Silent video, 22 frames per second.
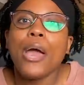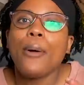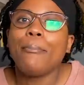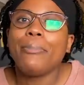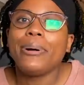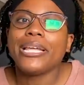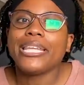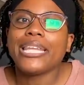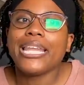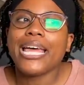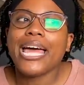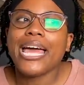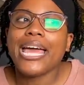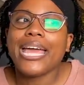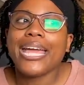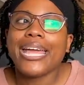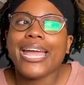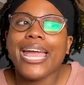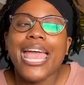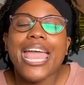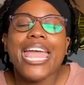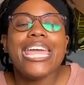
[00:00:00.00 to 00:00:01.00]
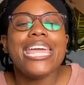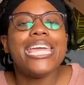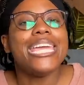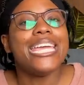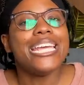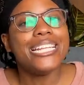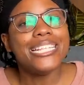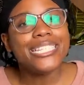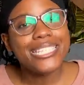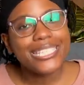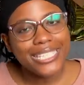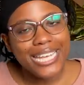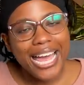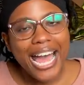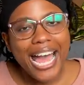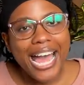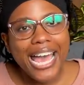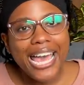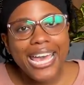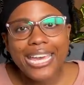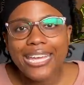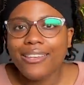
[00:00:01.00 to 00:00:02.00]
But like
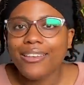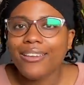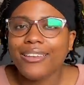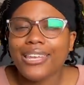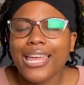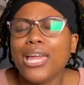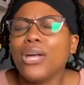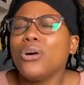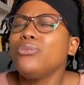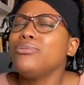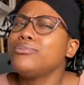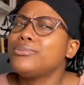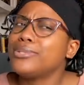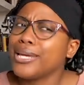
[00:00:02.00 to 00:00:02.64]
inside, they're like, oh,